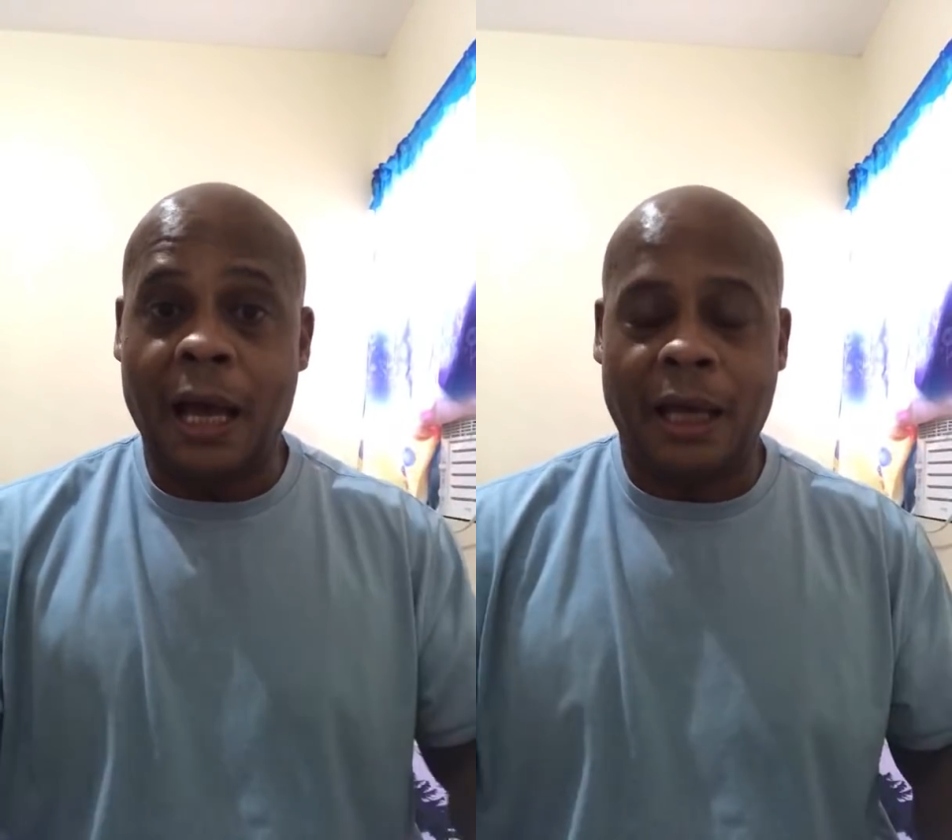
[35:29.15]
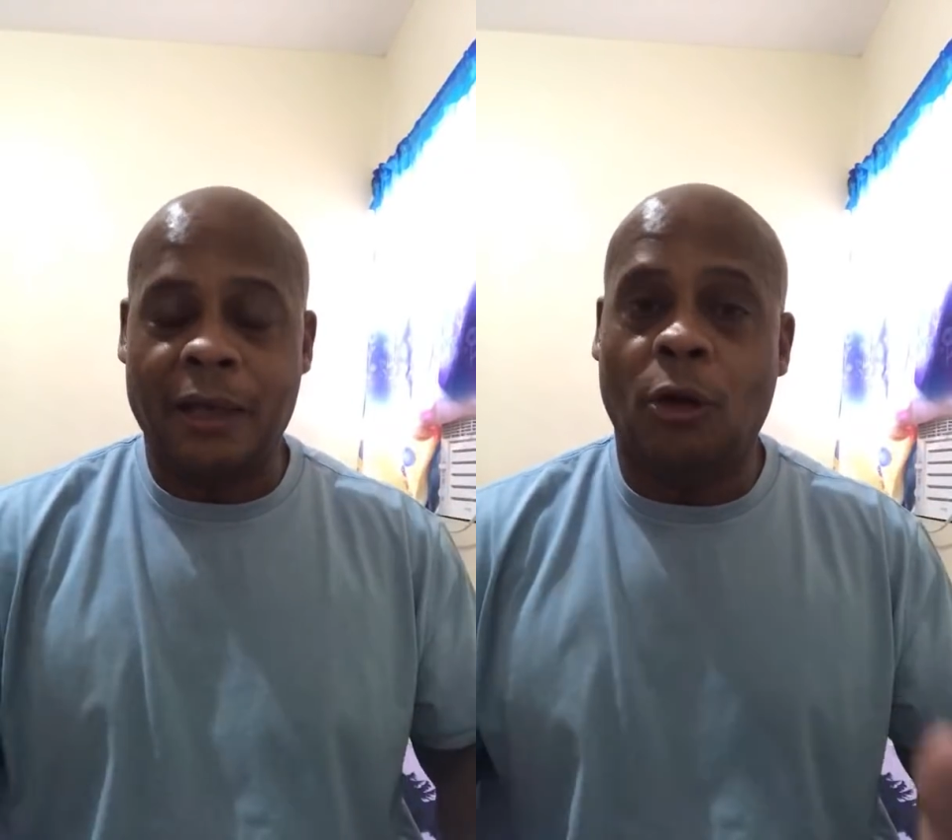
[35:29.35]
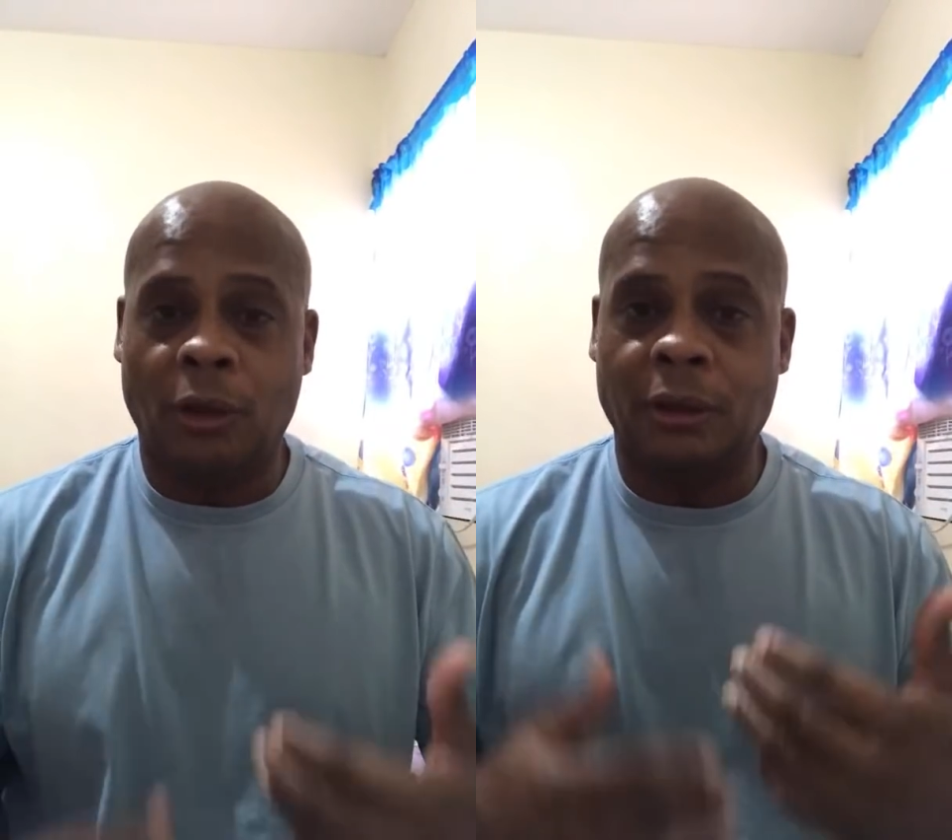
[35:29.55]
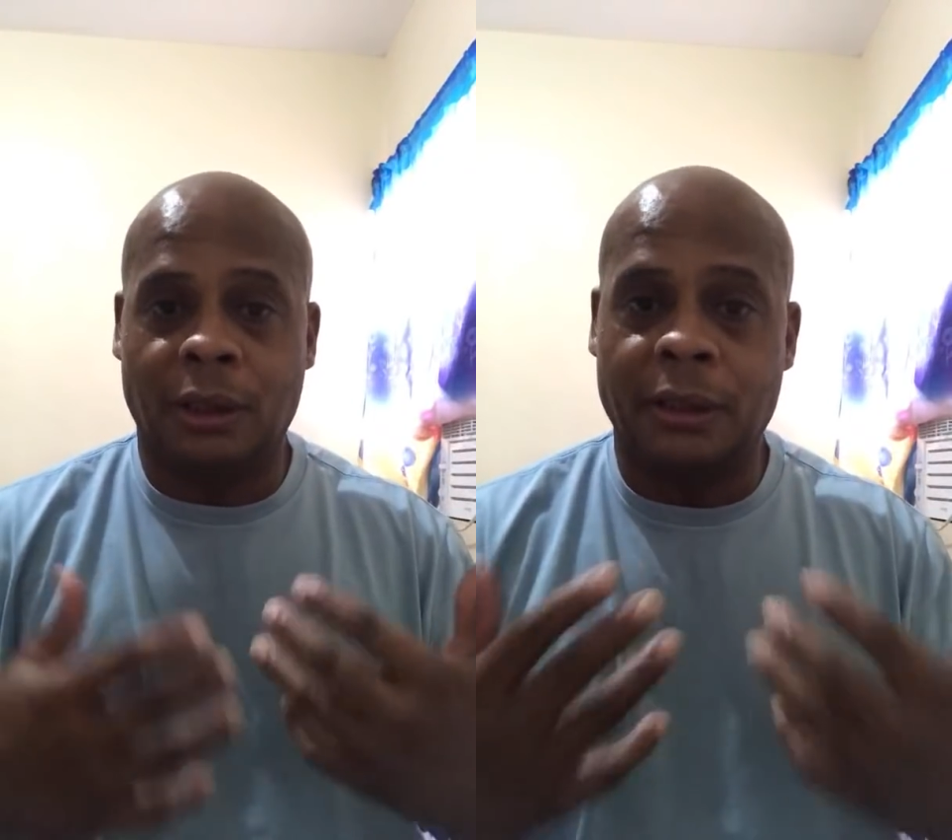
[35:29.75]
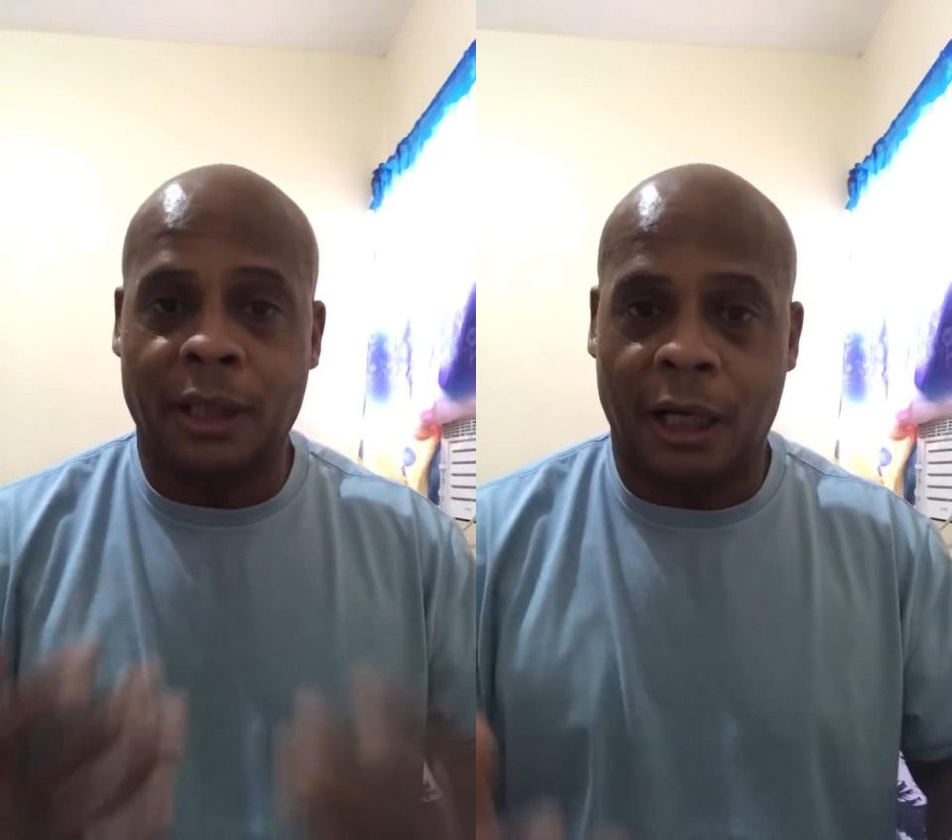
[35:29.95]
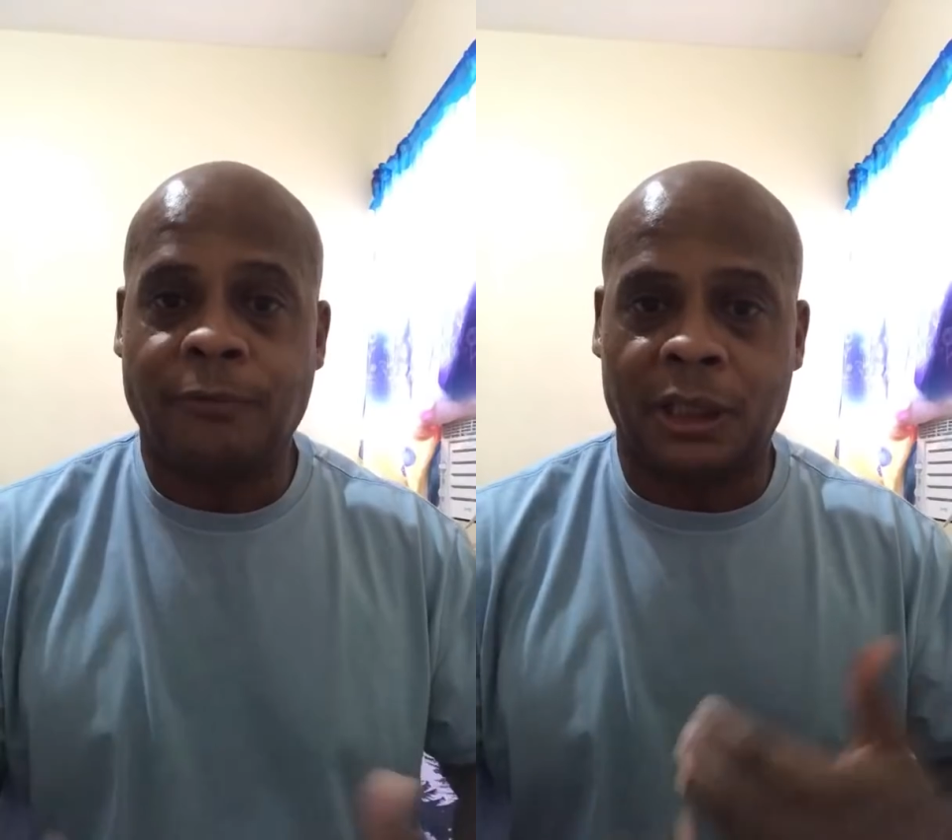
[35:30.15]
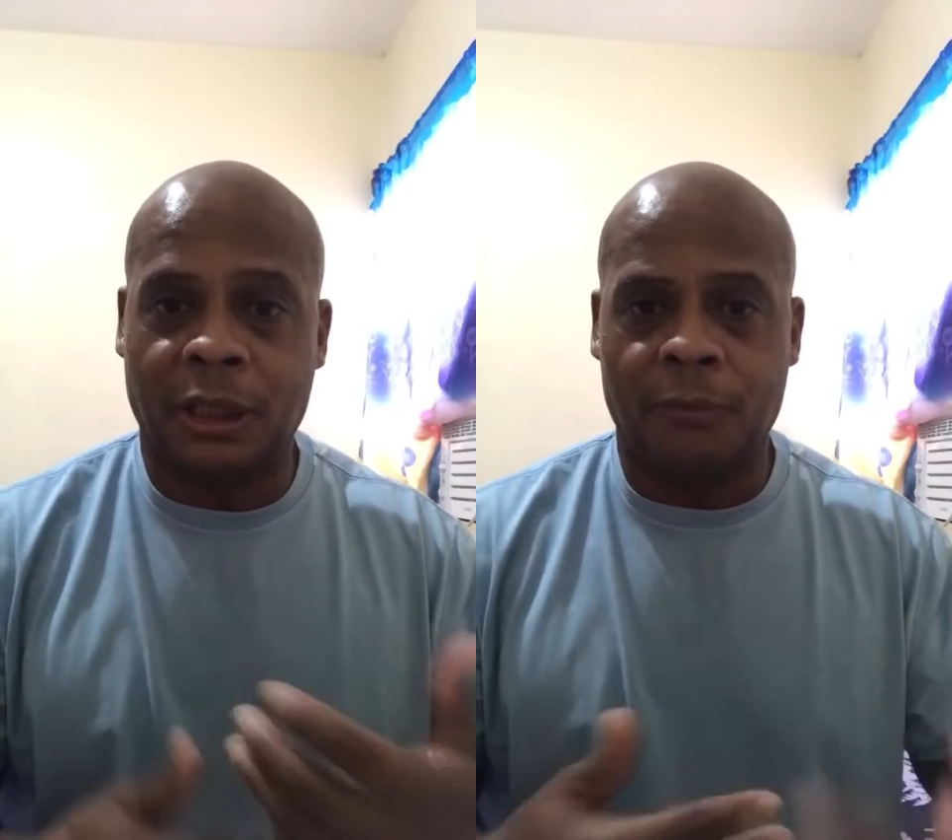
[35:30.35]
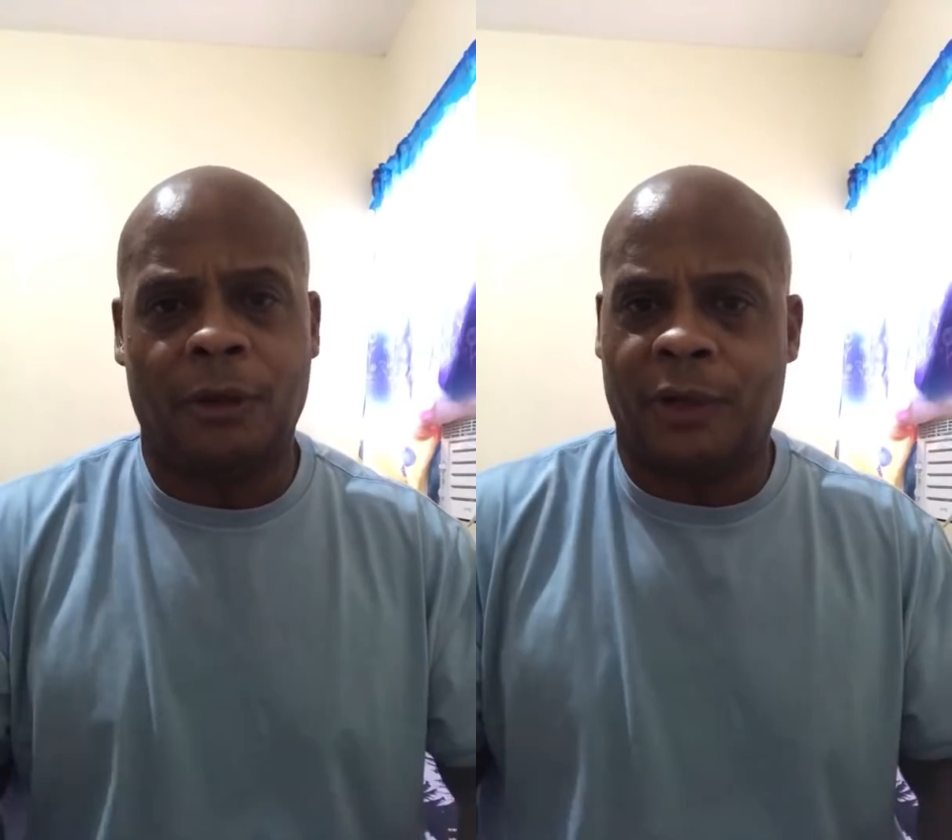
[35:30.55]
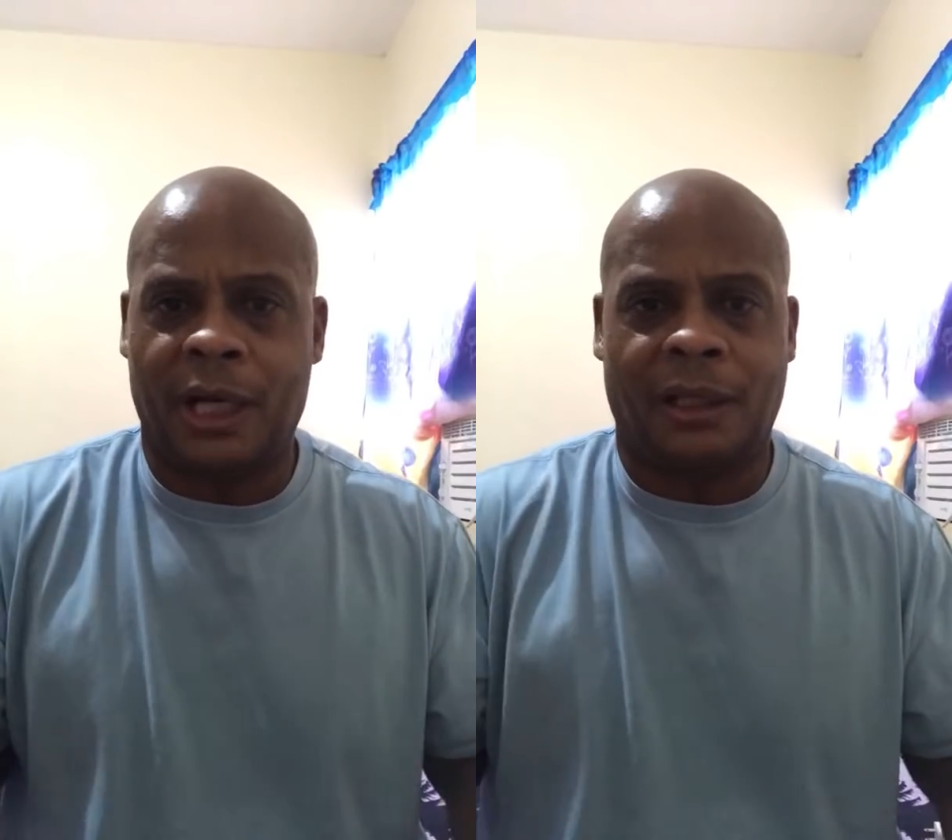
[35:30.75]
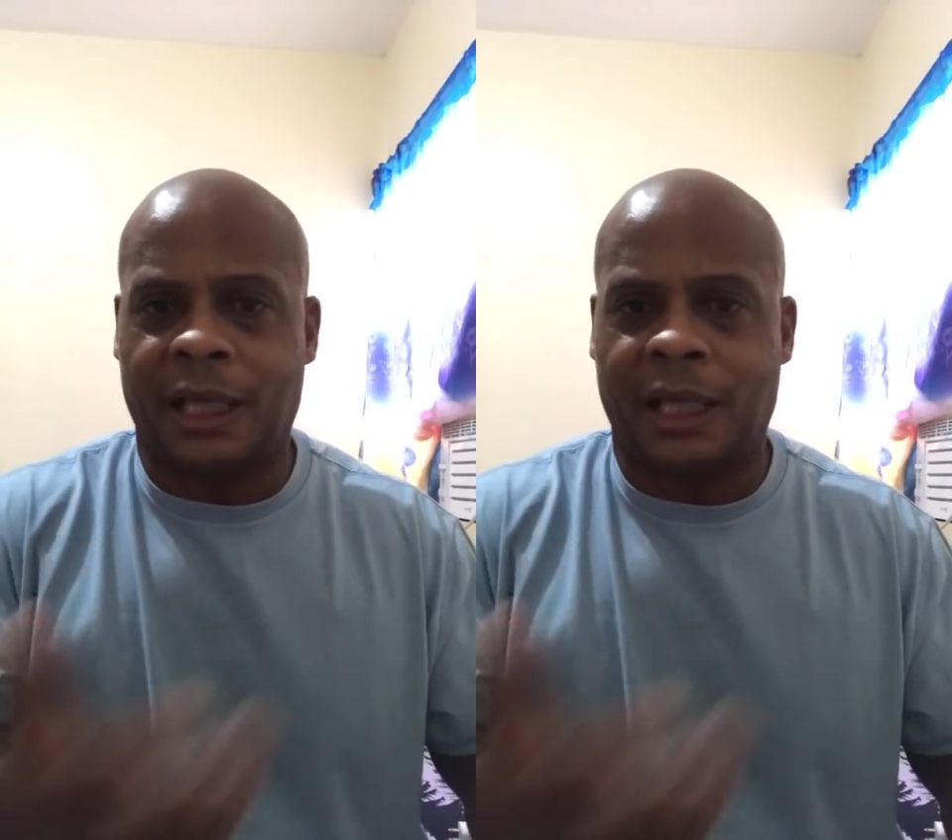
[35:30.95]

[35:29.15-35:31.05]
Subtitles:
I know enough to get me around.